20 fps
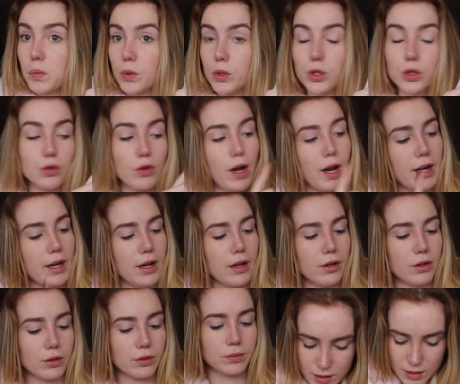try it
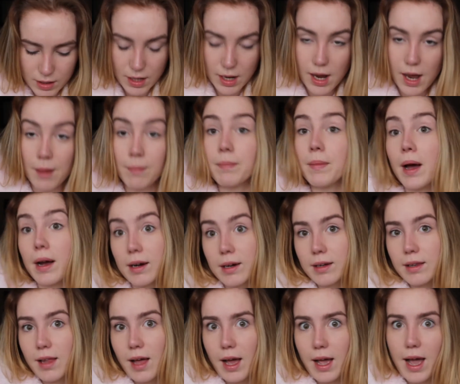out. I'm not
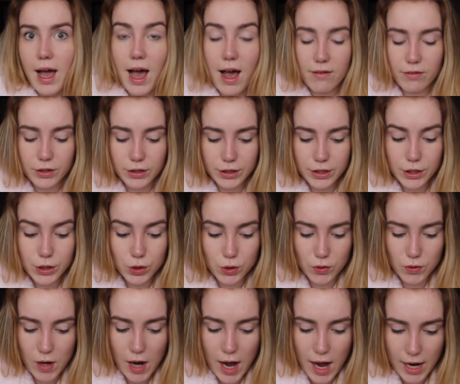gonna lie, I have already
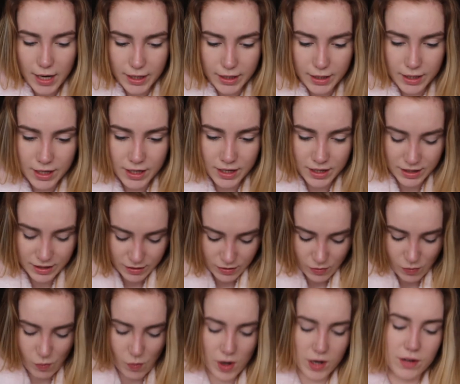tried
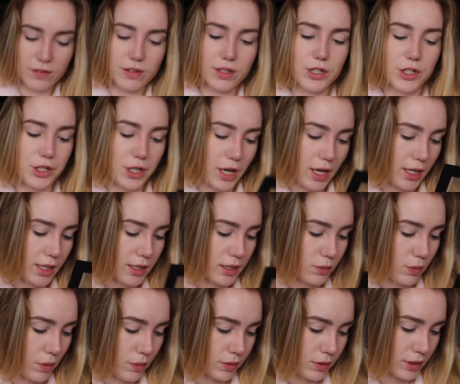one of the
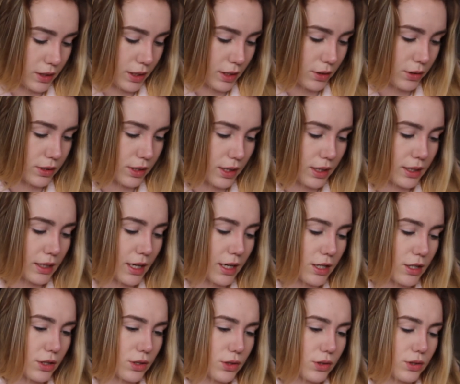shades. What one did I use? I think I
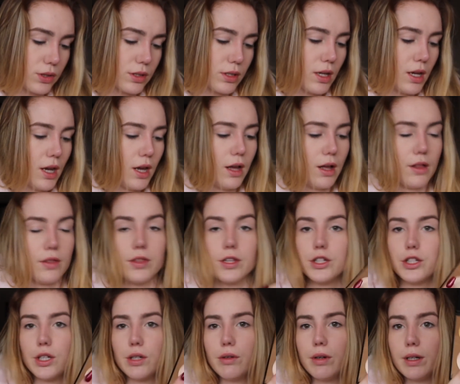used the
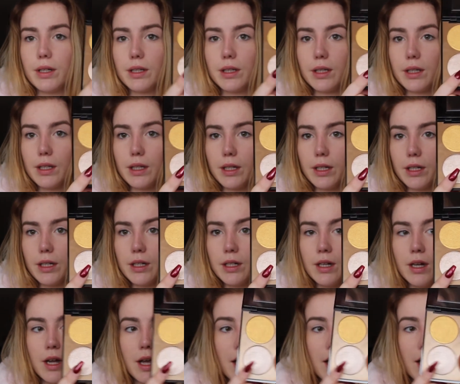shade right here,